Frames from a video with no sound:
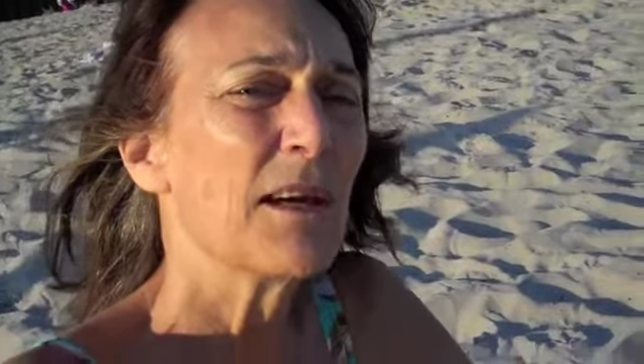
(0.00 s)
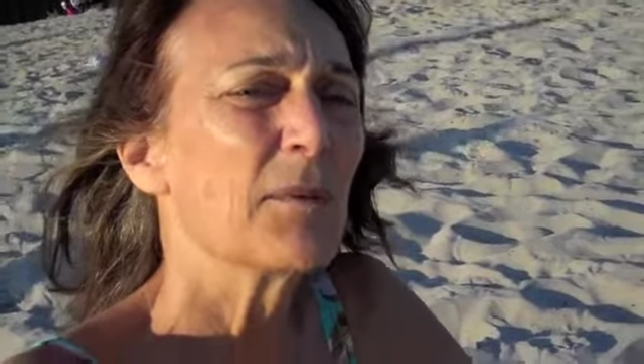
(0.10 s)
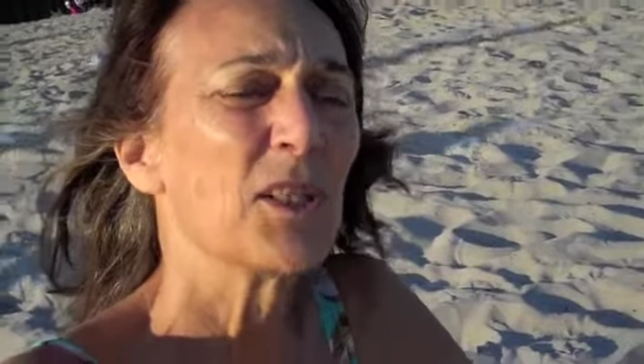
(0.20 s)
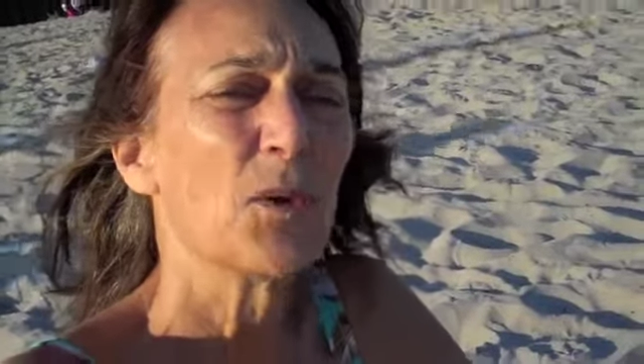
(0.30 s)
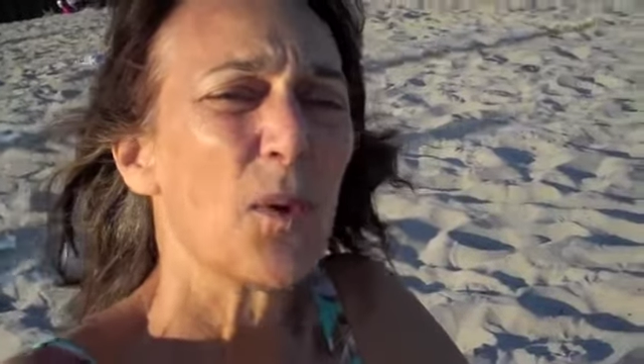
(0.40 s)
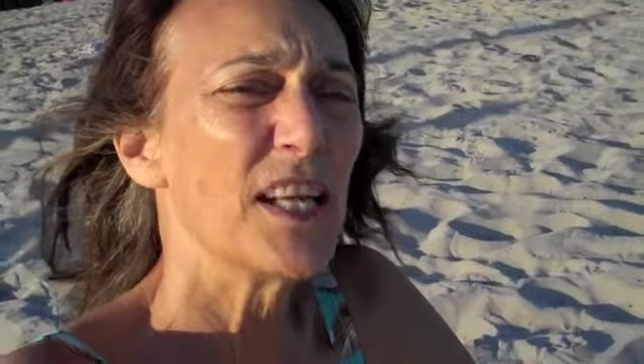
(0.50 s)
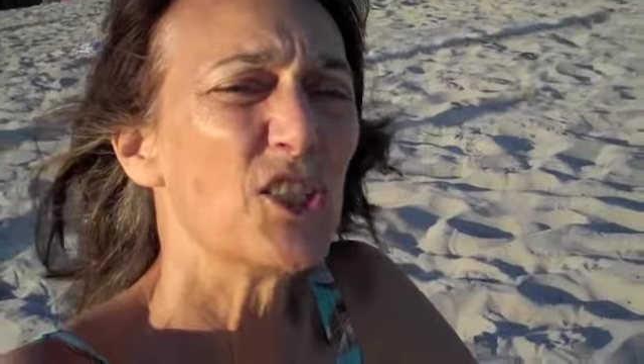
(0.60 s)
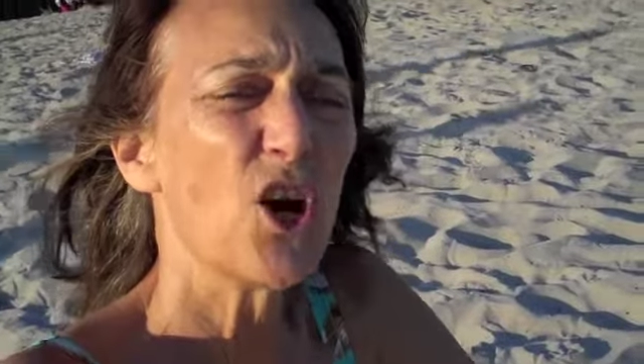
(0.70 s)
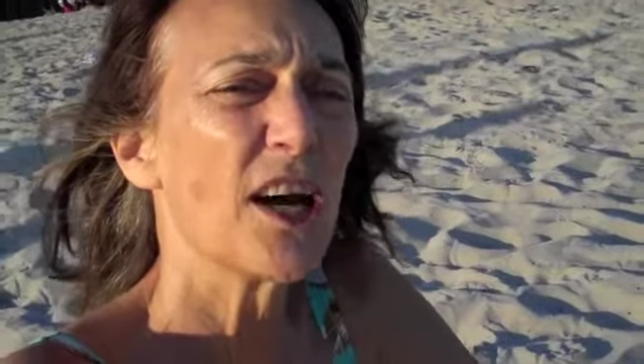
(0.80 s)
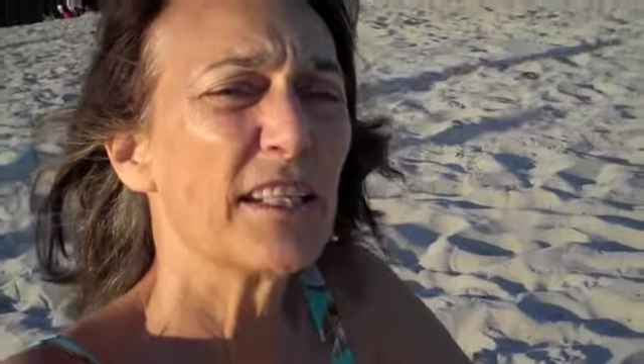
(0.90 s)
With the way
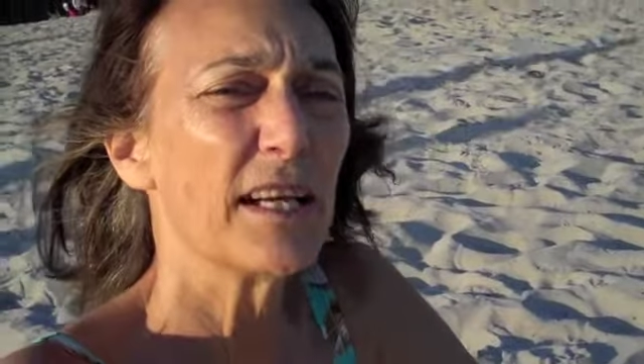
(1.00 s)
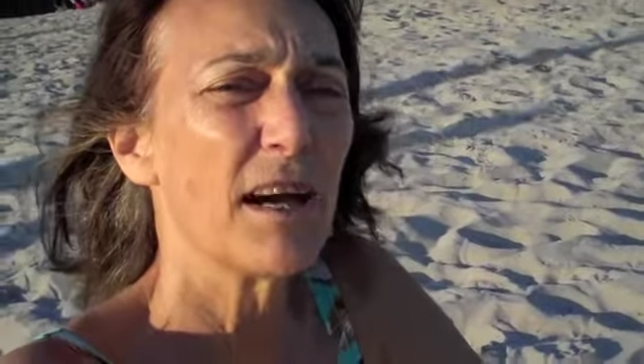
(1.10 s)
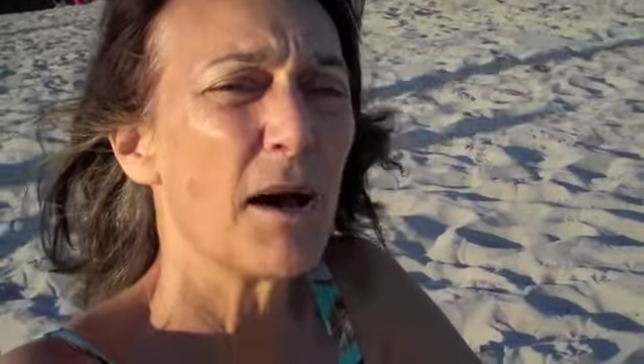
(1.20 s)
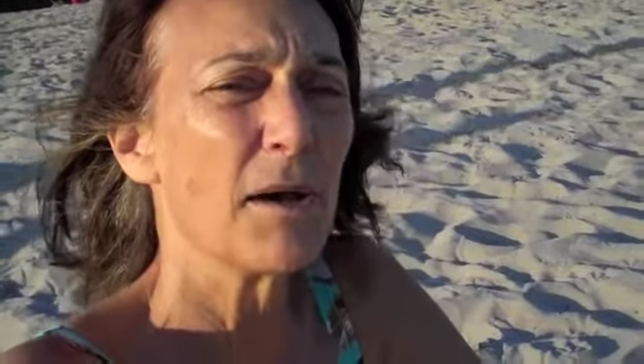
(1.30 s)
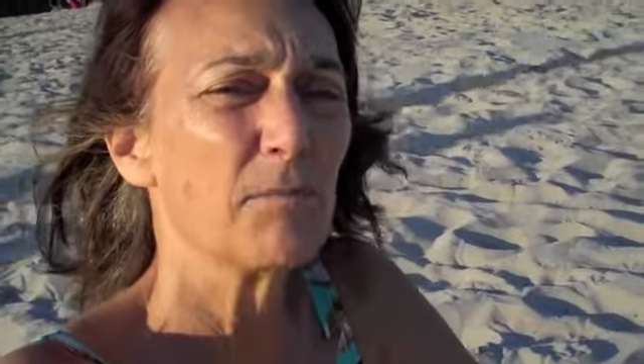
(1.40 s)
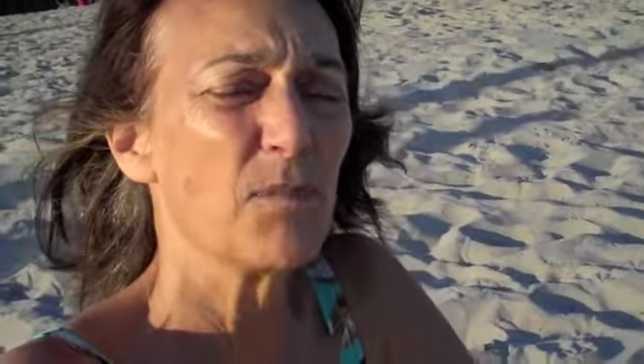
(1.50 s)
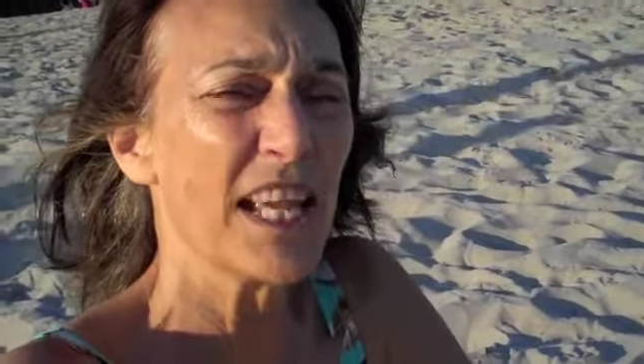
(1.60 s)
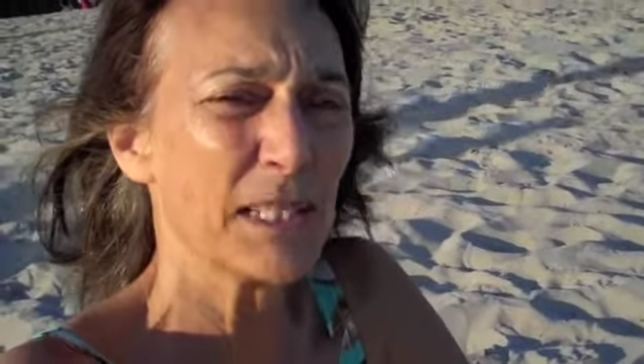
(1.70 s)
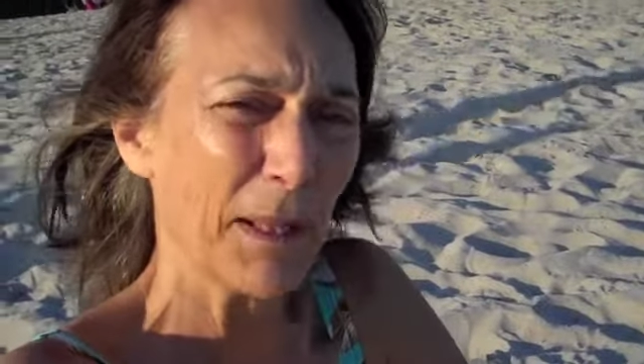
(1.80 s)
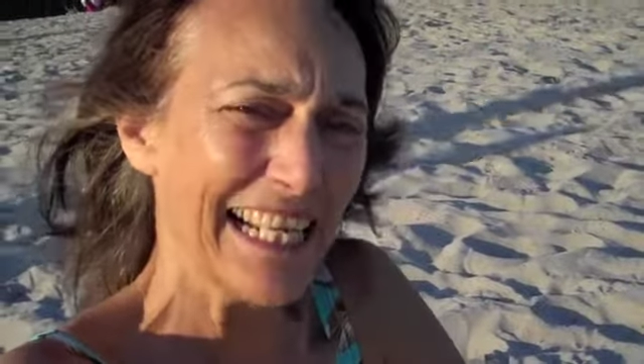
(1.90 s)
John uh,
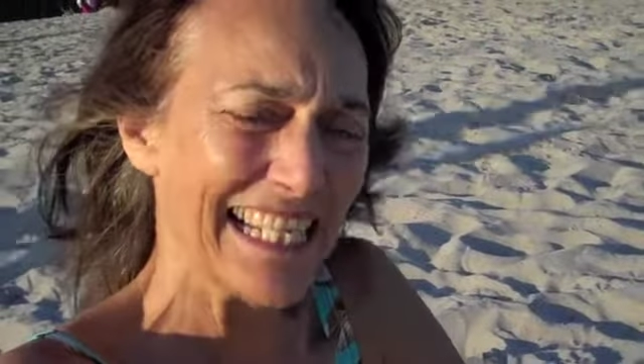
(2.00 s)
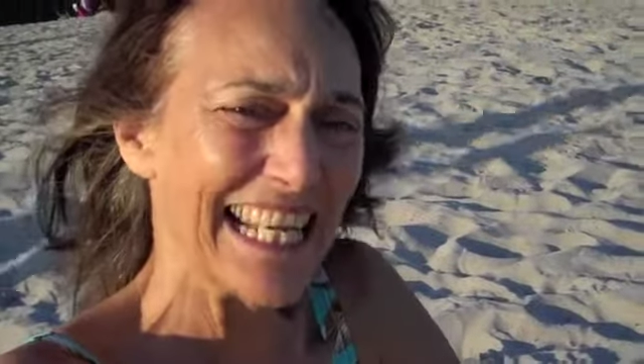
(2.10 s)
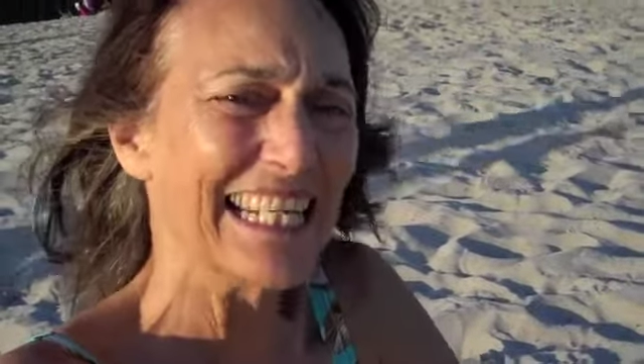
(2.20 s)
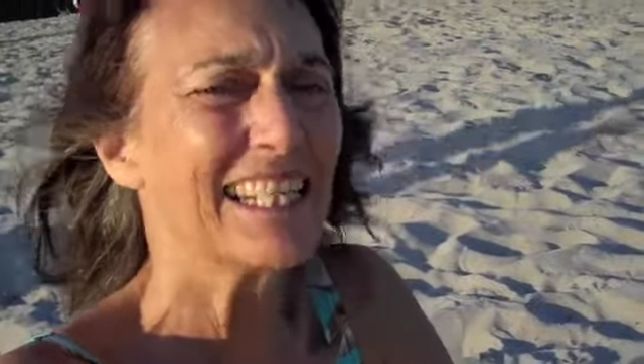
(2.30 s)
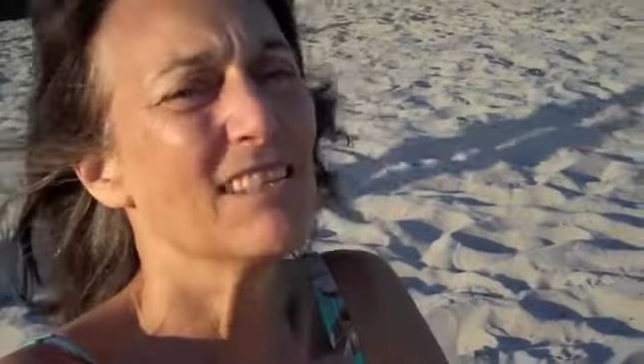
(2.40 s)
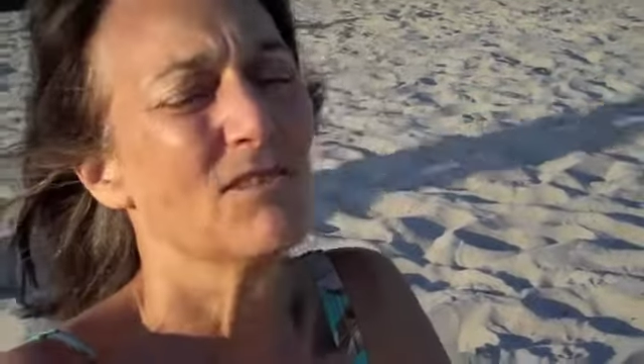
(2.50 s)
explains it and